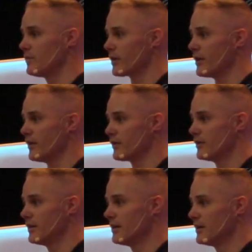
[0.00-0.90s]
one another.
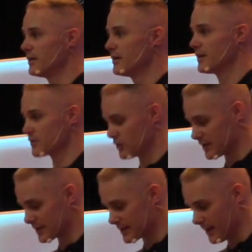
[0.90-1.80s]
That's what
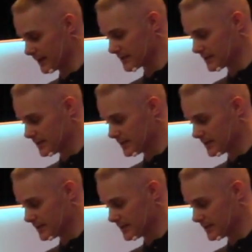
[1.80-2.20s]
Jesus says.